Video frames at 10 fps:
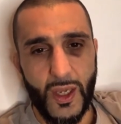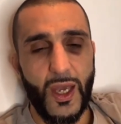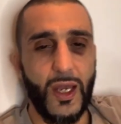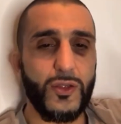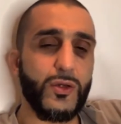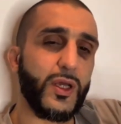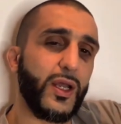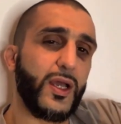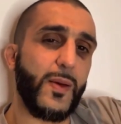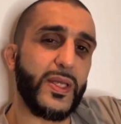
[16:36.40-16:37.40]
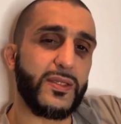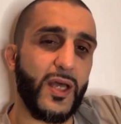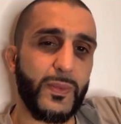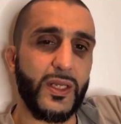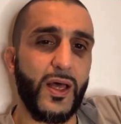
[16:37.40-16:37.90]
And you're going to come and tell
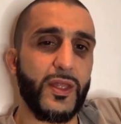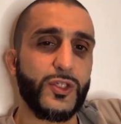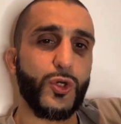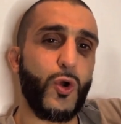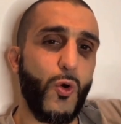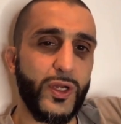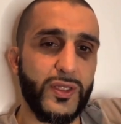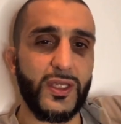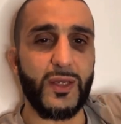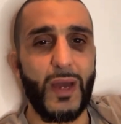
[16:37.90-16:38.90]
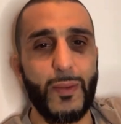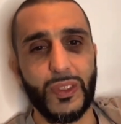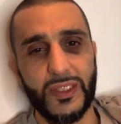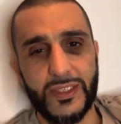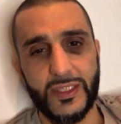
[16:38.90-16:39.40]
me now that you're quarantining by
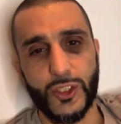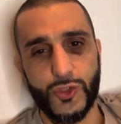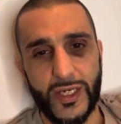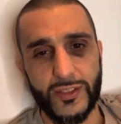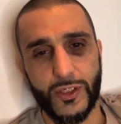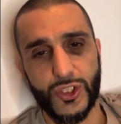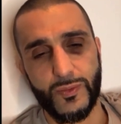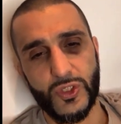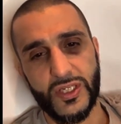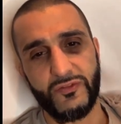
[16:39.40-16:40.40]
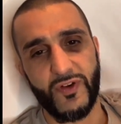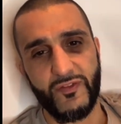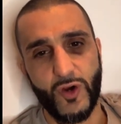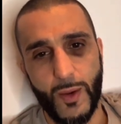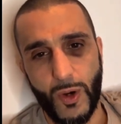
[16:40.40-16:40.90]
policing the TriStar Gym. You sent
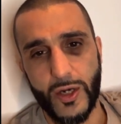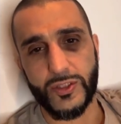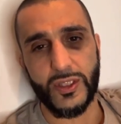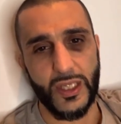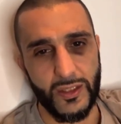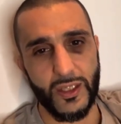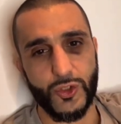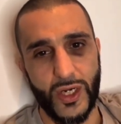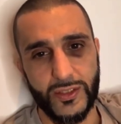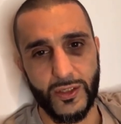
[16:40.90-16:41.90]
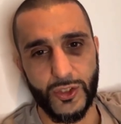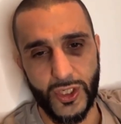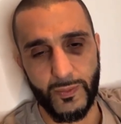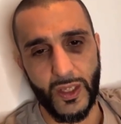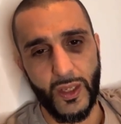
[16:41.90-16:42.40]
5 cop cars today to the TriStar
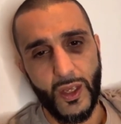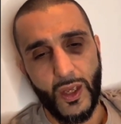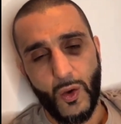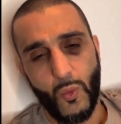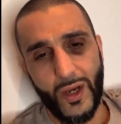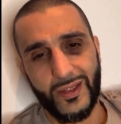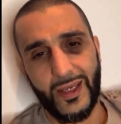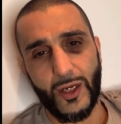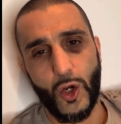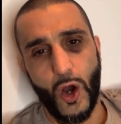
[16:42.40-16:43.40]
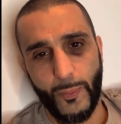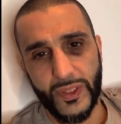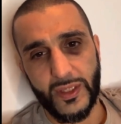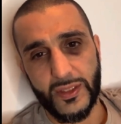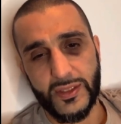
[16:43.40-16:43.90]
Gym. What
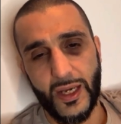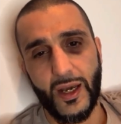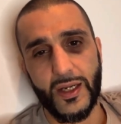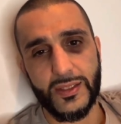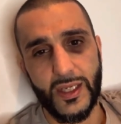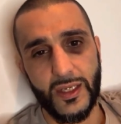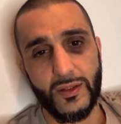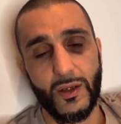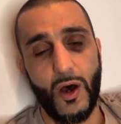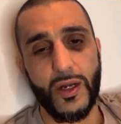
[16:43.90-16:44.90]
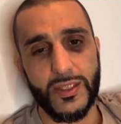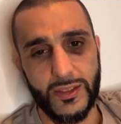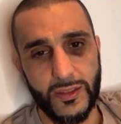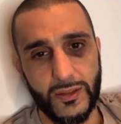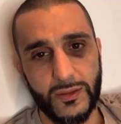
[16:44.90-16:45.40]
incompetence. I got to say it honestly.